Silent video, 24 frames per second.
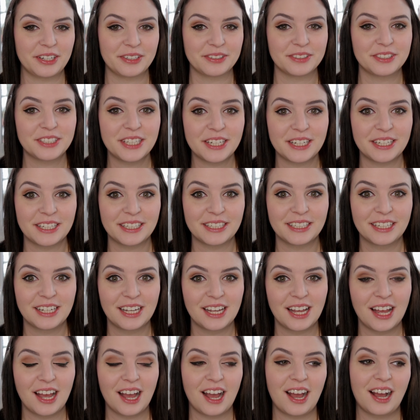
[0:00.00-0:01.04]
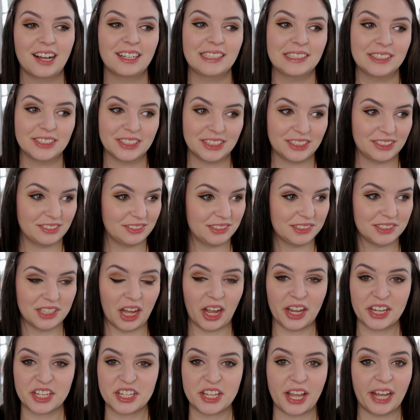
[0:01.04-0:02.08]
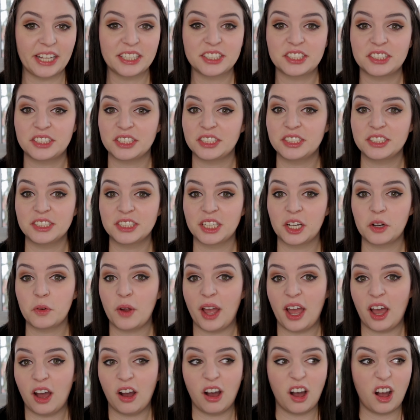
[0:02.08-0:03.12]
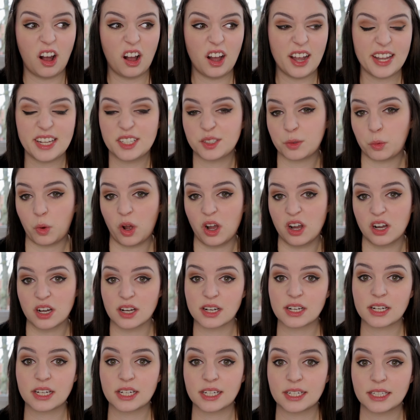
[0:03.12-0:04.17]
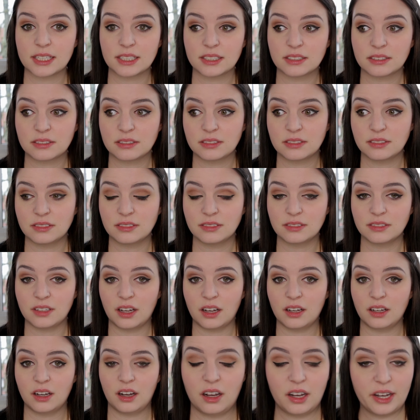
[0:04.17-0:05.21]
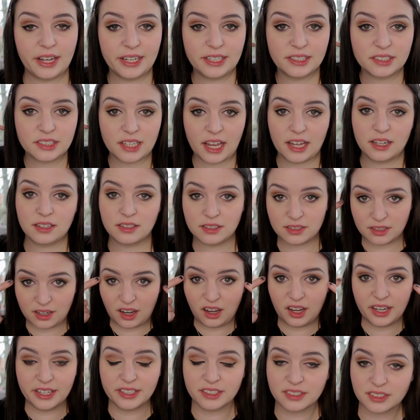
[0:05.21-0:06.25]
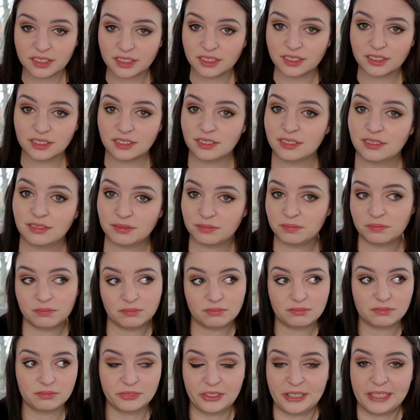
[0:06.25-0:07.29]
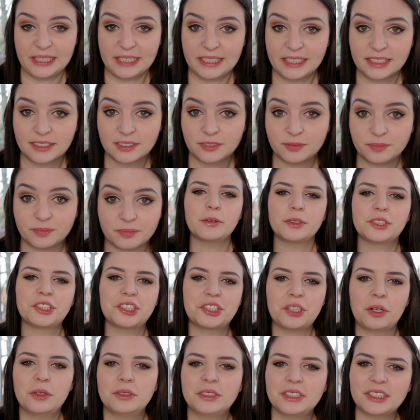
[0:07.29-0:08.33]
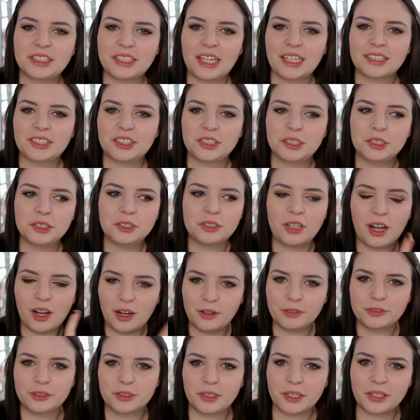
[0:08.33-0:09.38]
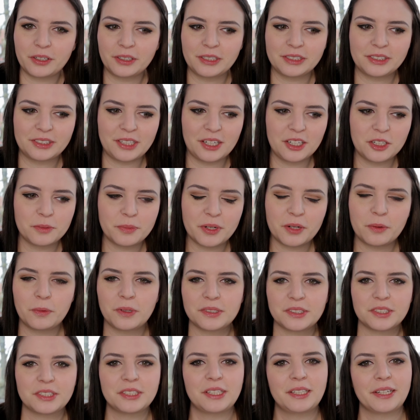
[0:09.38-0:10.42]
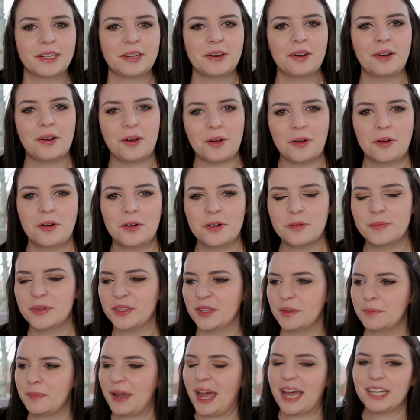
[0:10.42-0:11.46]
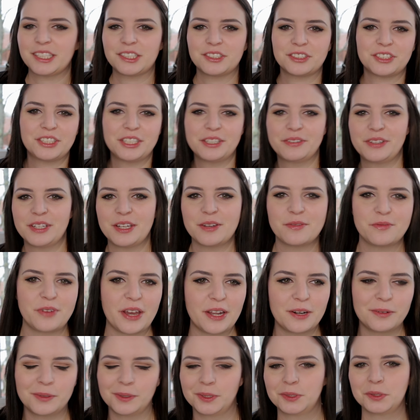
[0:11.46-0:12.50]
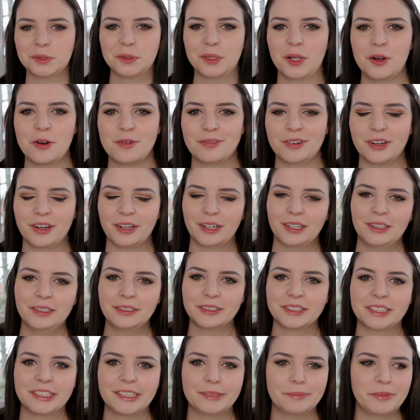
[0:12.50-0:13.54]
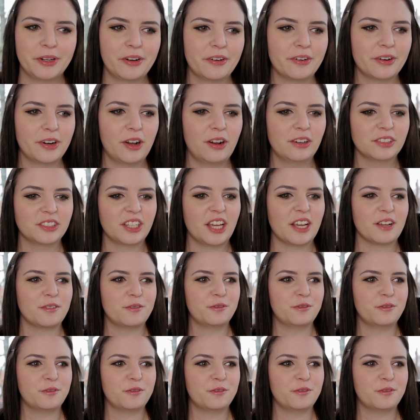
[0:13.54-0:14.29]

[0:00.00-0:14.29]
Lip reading: who did it, I guess, didn't know how eyes work. Eyes and eyes. Really. Obviously I was shown the tattoo after I got it done, but it wasn't until I got home and the pageantry of the event was all over and I looked in the mirror and I was like,